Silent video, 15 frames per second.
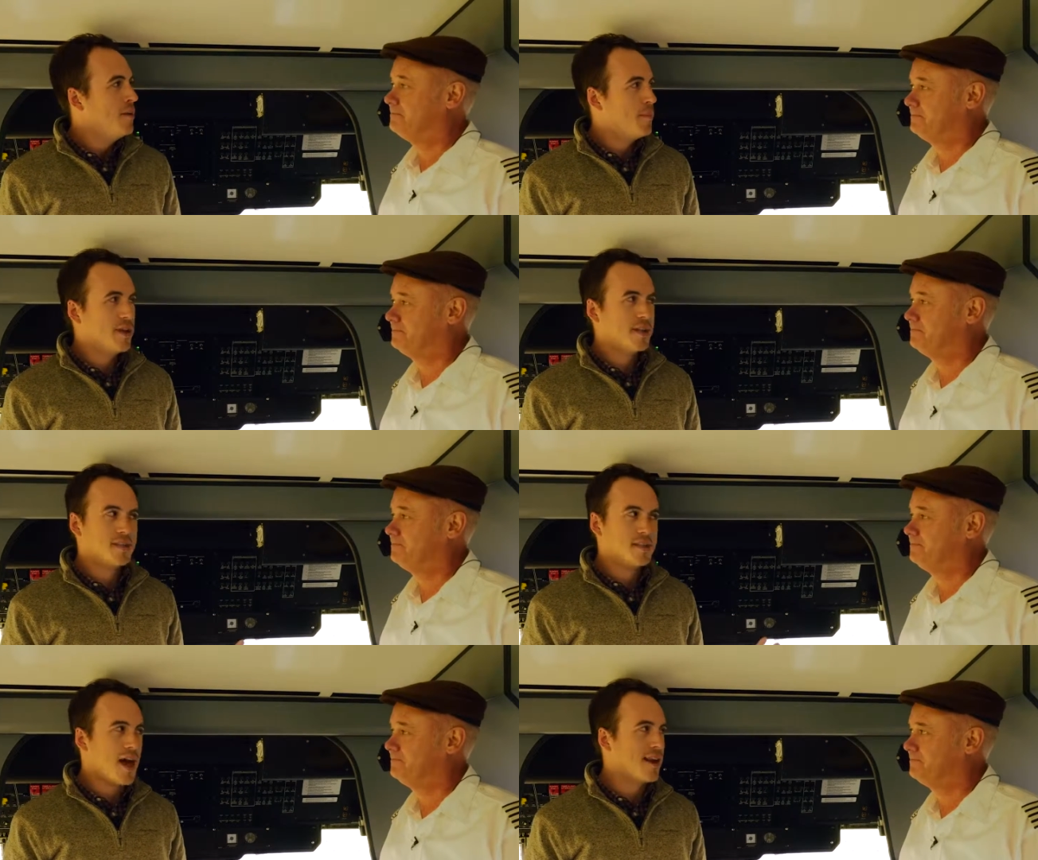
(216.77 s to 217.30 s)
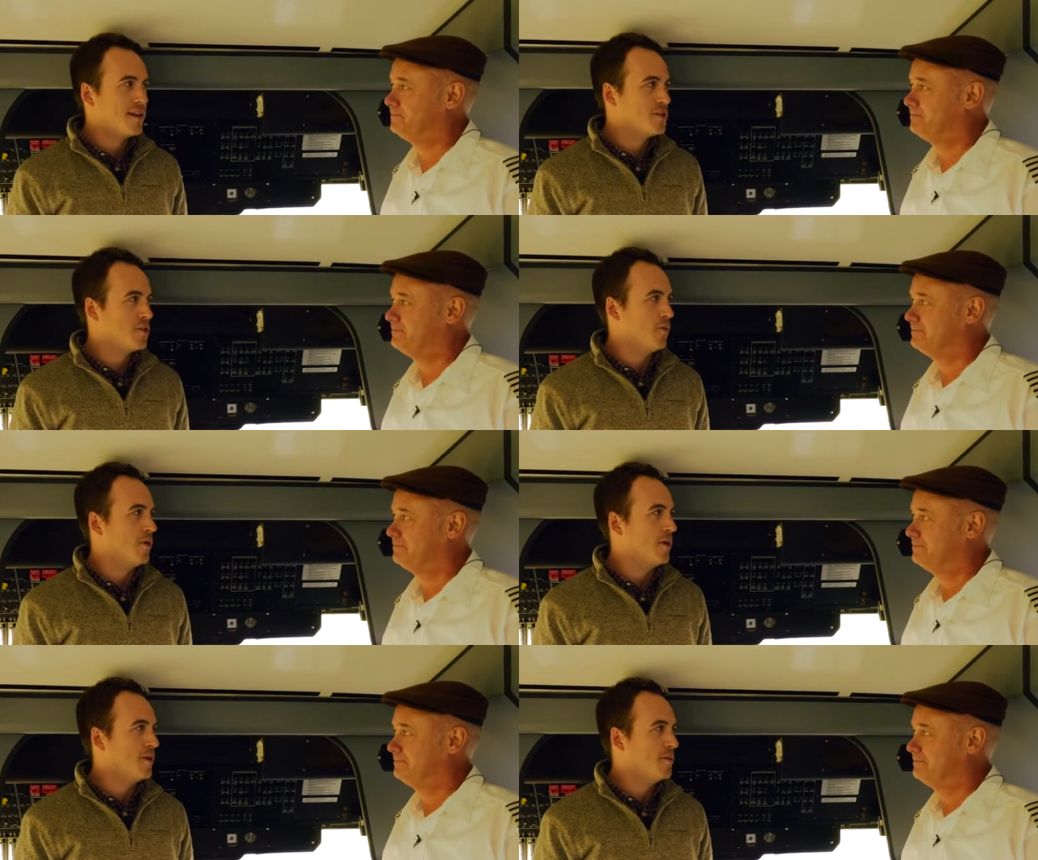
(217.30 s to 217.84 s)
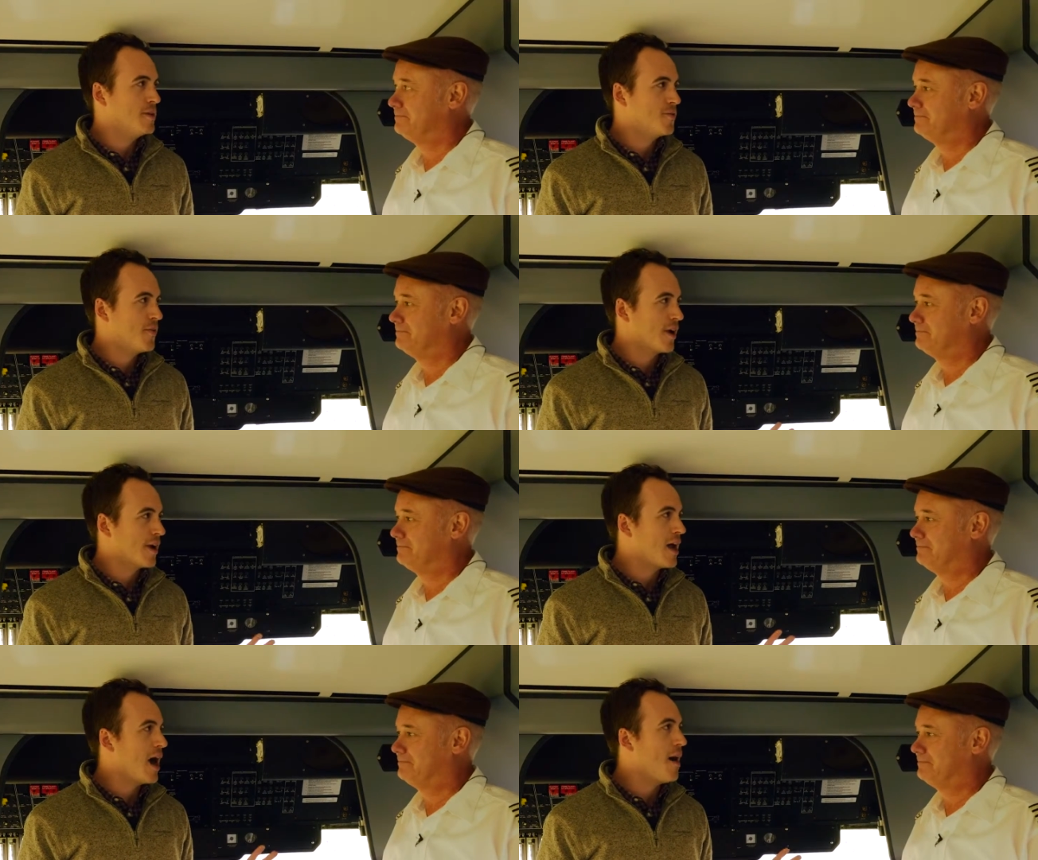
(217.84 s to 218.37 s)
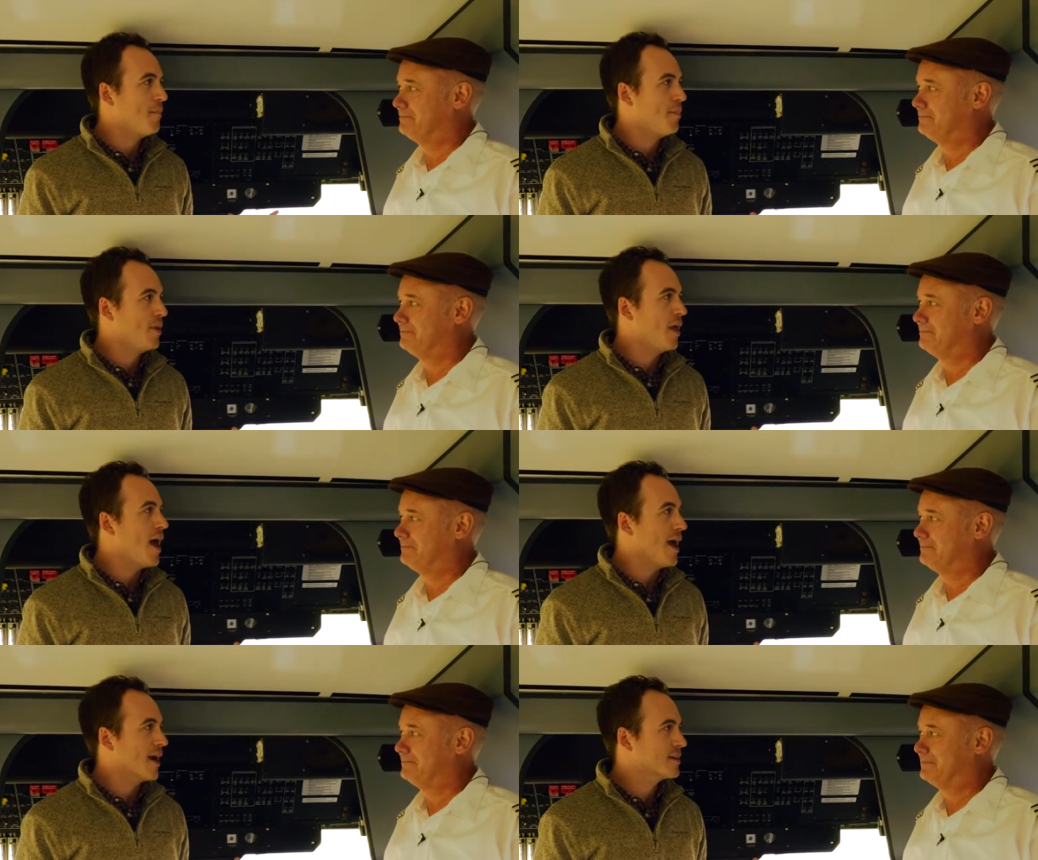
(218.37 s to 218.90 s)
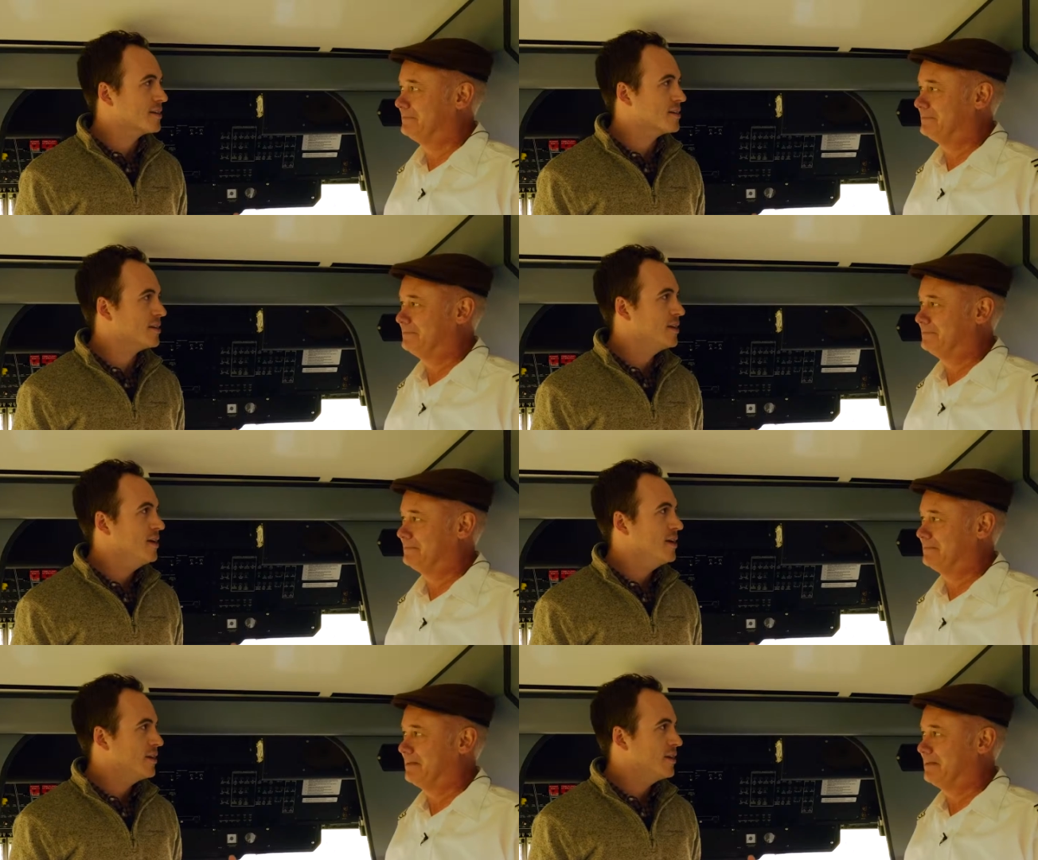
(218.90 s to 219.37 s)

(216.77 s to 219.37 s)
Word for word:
Speaker 1: But it's not a toy. I mean, it's very complex.